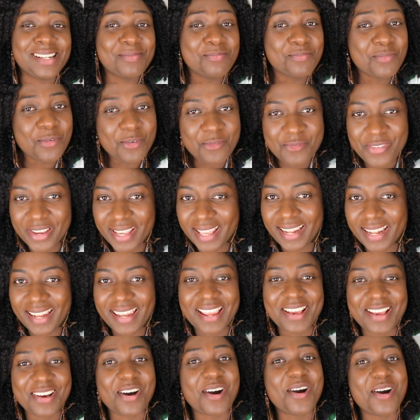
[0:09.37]

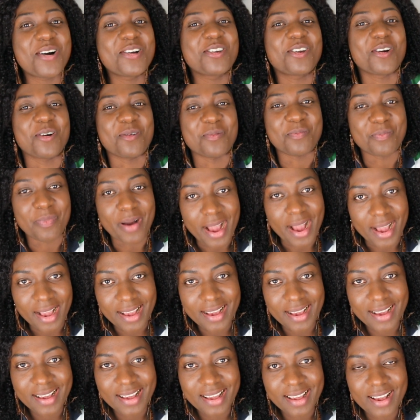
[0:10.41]
moving all your
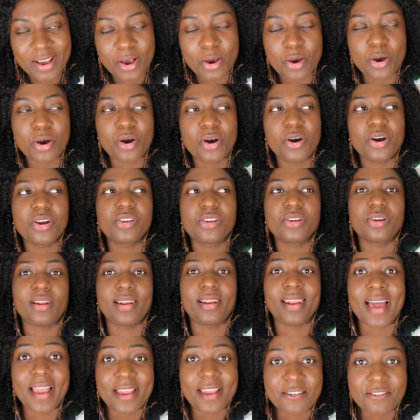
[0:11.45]
bag, all your
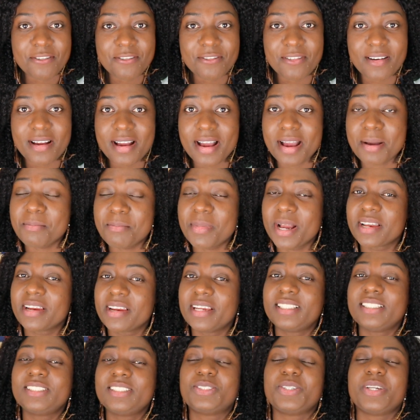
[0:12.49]
life, and
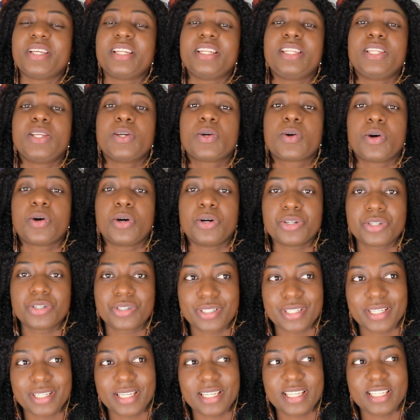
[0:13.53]
migrating to a new
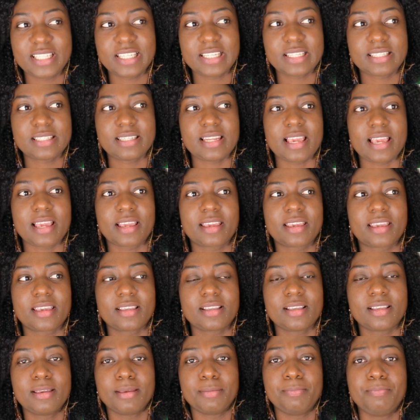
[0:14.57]
country is just like
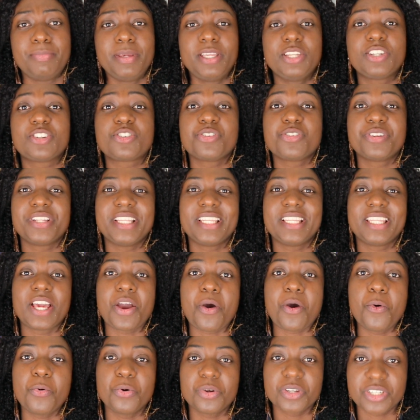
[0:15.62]
being thrown in
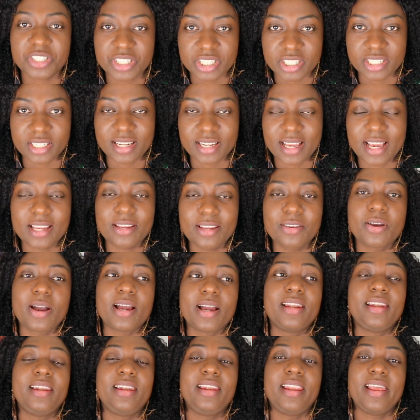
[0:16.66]
the ocean and you
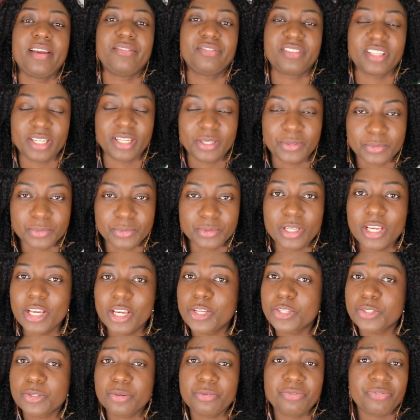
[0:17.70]
are left alone
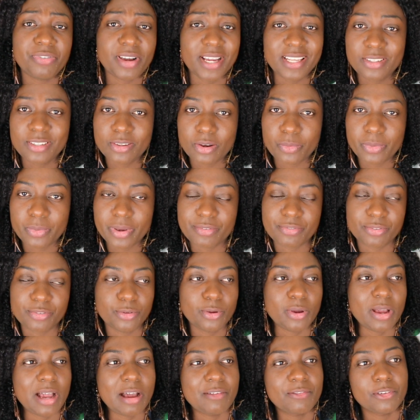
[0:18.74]
to find your way if you
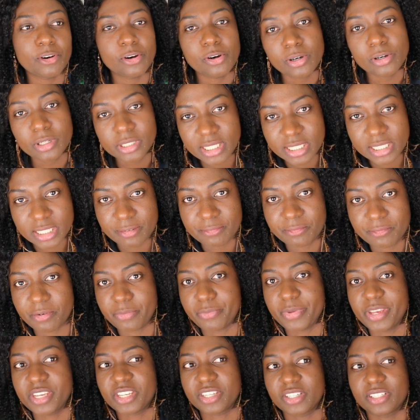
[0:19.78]
don't have all these
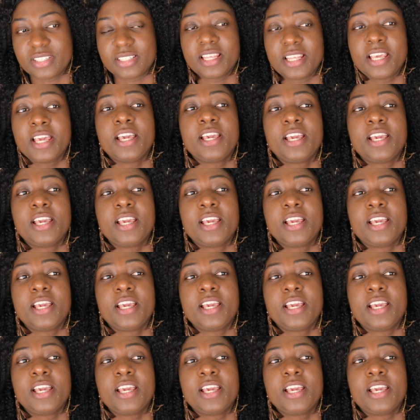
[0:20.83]
informations.